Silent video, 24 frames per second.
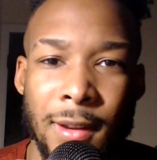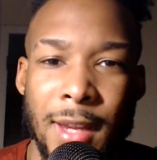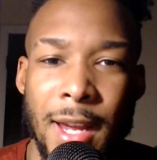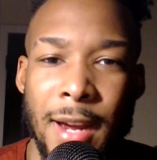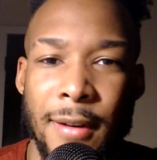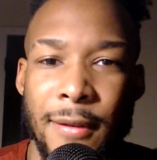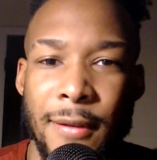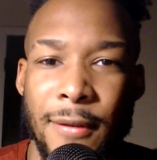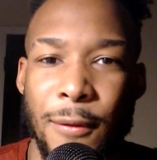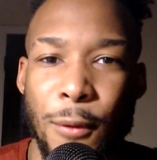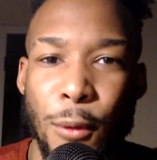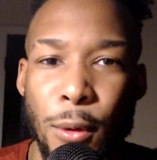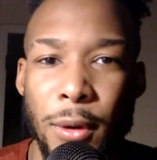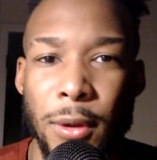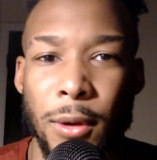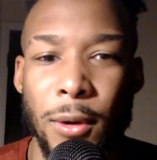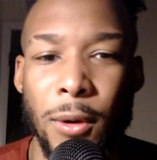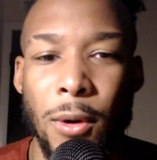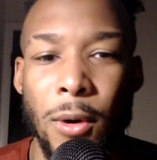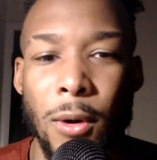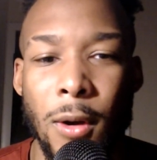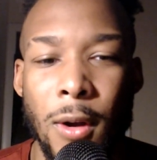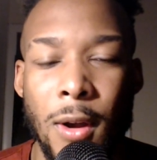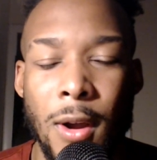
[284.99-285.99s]
That 4th
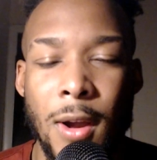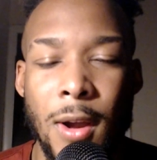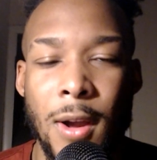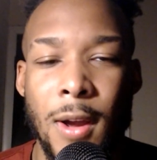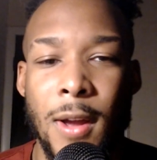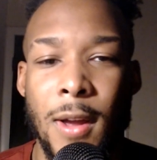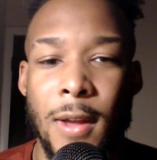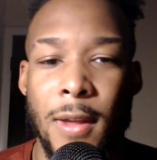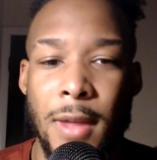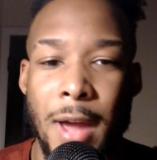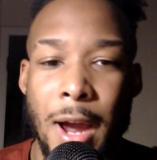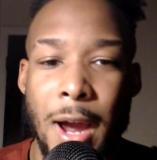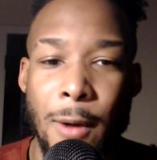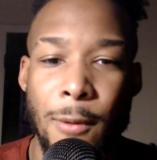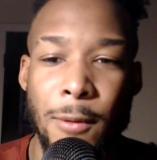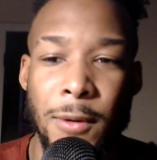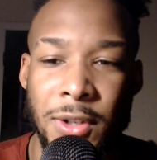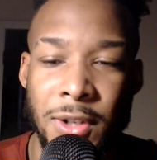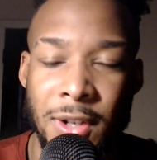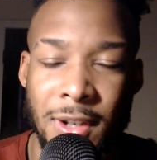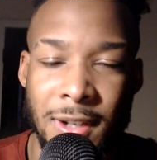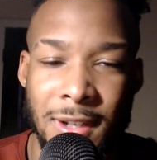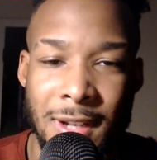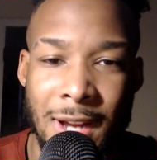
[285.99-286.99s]
goal, that was
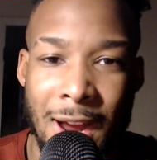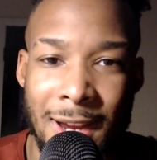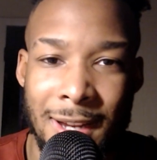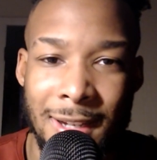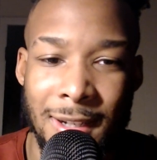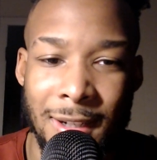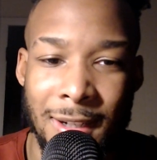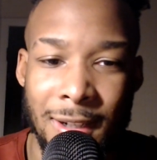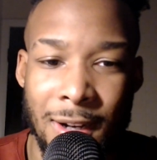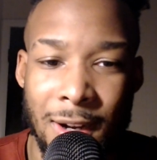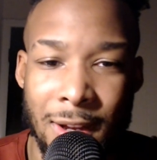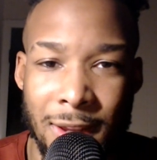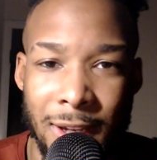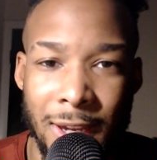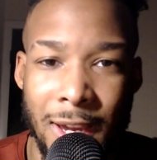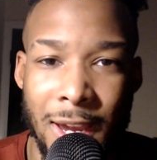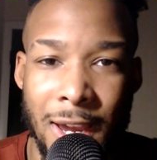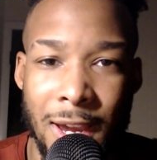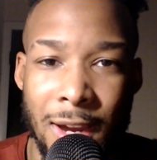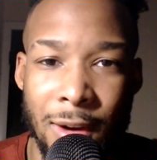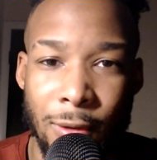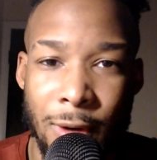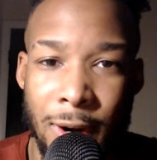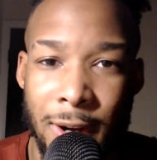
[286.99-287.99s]
just the icing on the
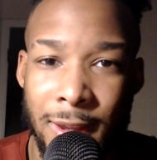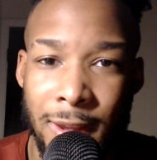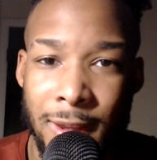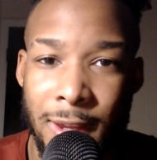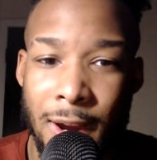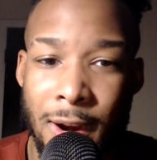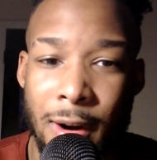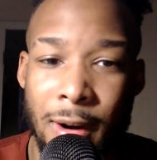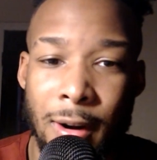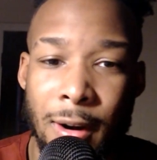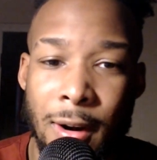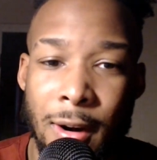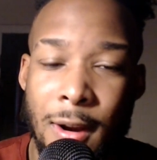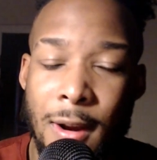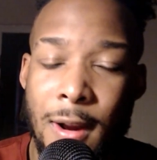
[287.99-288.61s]
cake right there.